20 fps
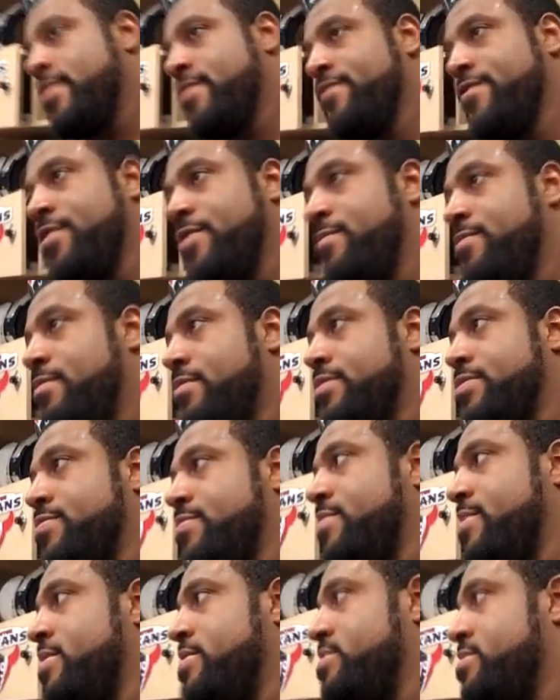Very
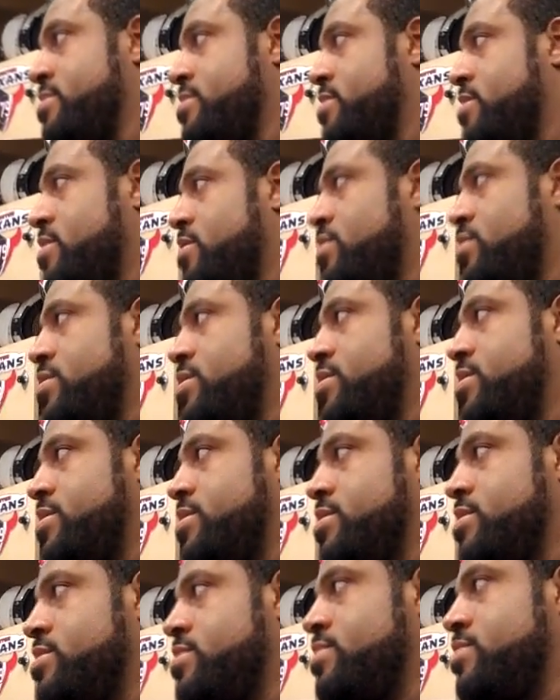personal, man. You know,
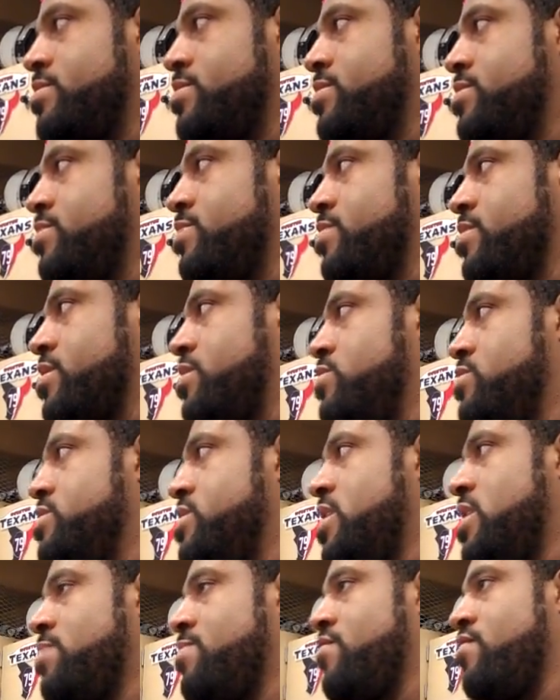when coaches
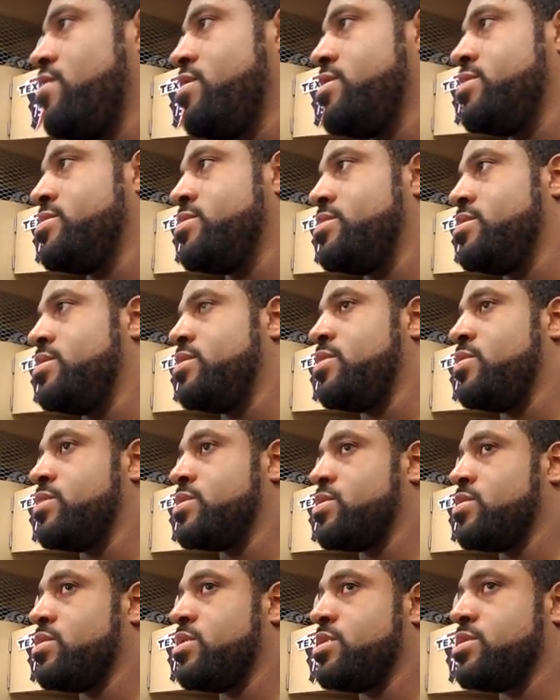dial up a run, you know,
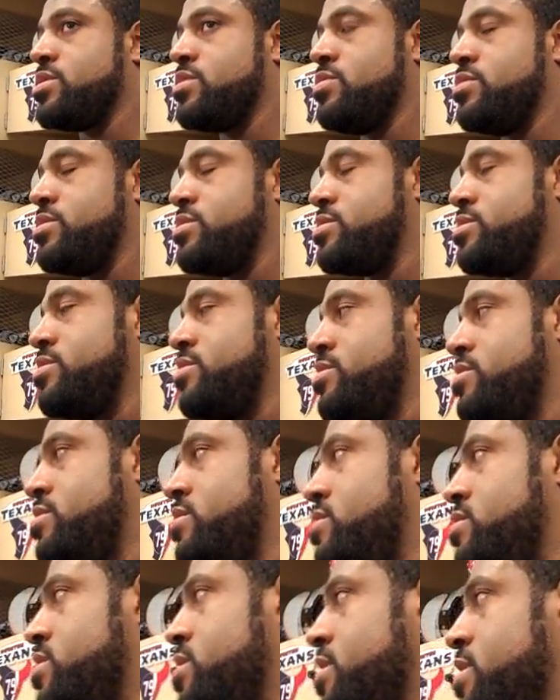it's on our shoulders, you
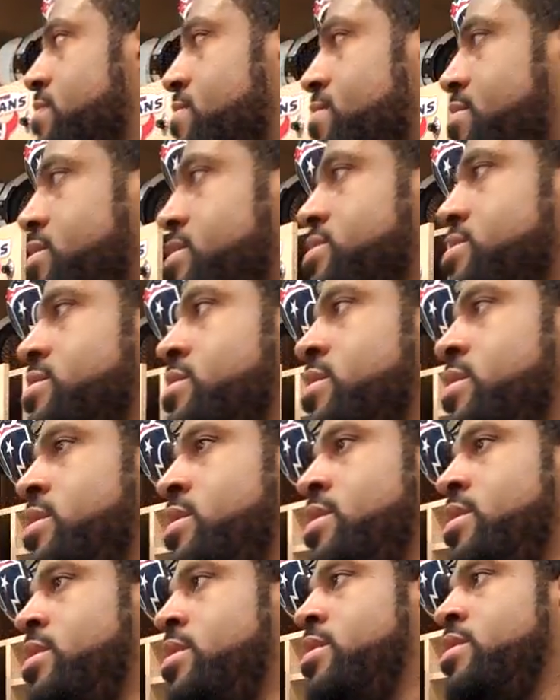know, to get pushed,
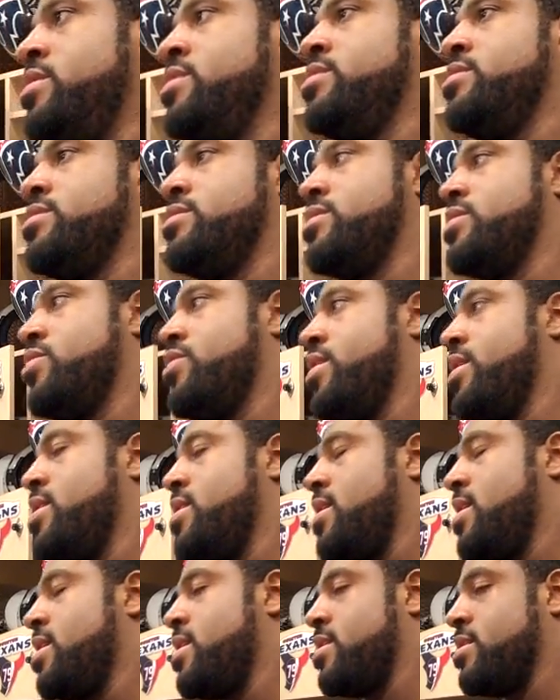to
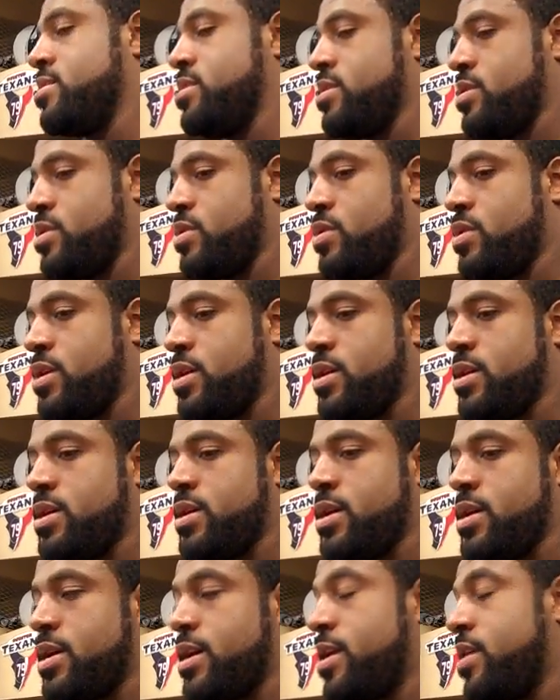create lanes, you know.
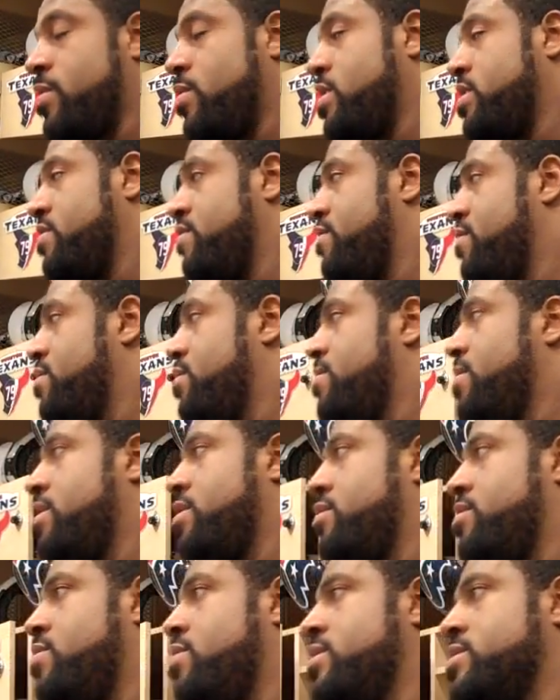And I got to watch film. I
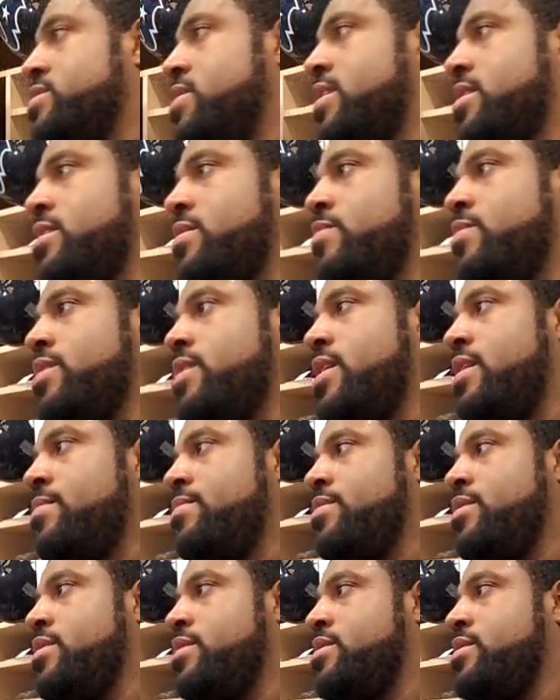don't know exactly what
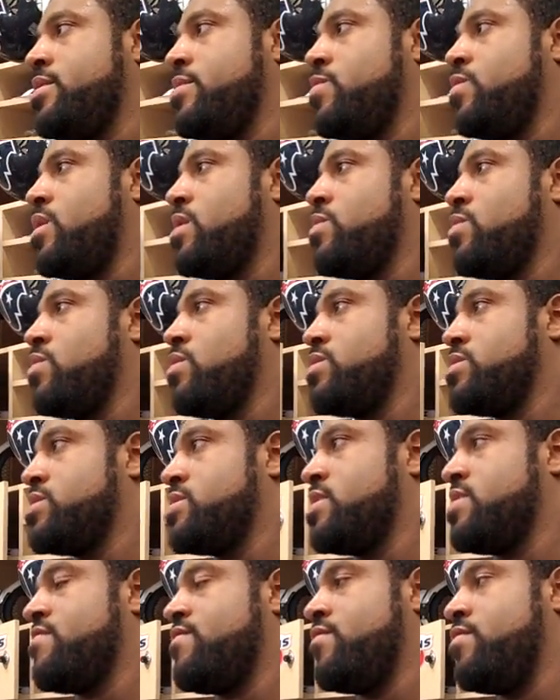happened and why we weren't
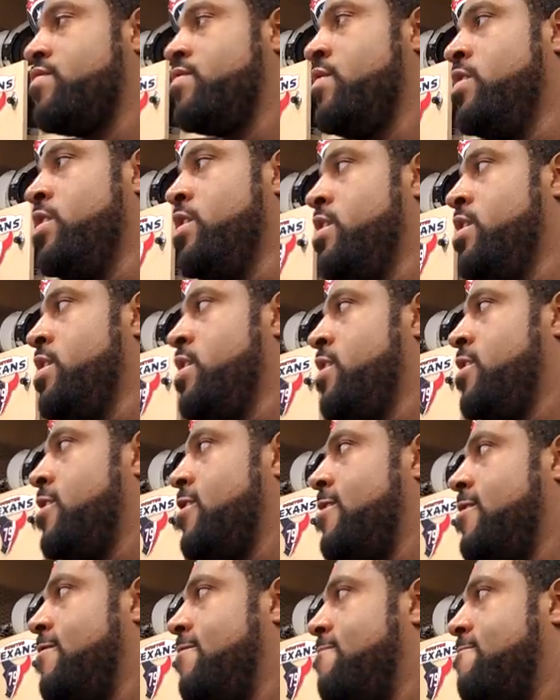successful,
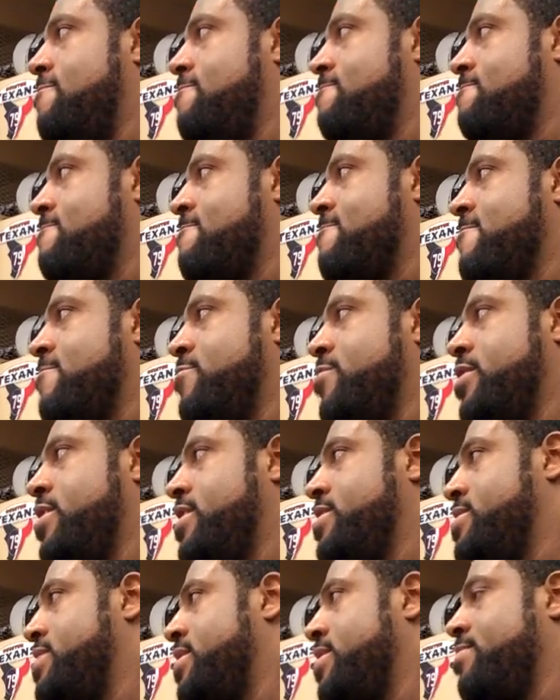but
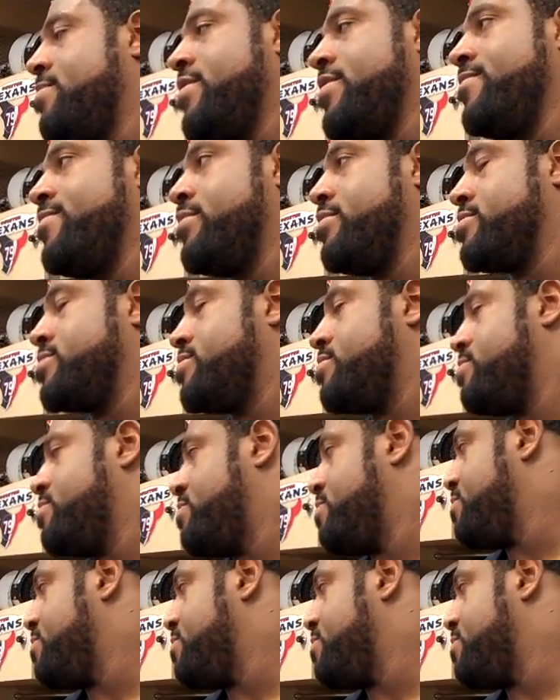I take it very personal.